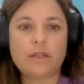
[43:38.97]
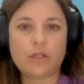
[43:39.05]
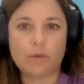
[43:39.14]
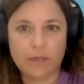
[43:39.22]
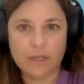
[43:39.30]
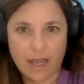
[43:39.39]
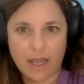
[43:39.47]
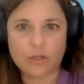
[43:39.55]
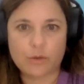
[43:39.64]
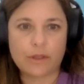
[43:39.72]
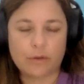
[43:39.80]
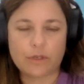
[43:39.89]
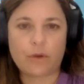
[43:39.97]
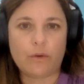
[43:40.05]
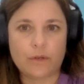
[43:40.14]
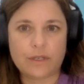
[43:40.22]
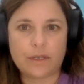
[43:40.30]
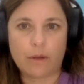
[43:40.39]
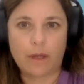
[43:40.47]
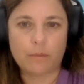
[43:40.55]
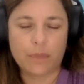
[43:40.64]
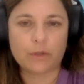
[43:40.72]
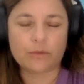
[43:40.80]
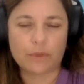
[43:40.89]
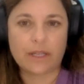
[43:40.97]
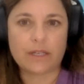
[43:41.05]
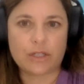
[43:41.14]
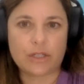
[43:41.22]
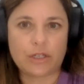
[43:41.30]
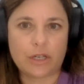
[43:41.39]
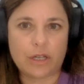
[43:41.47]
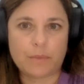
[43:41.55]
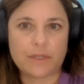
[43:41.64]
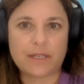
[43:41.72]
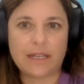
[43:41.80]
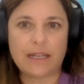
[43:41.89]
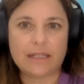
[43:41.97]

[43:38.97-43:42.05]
to engage with their donors and build relationships.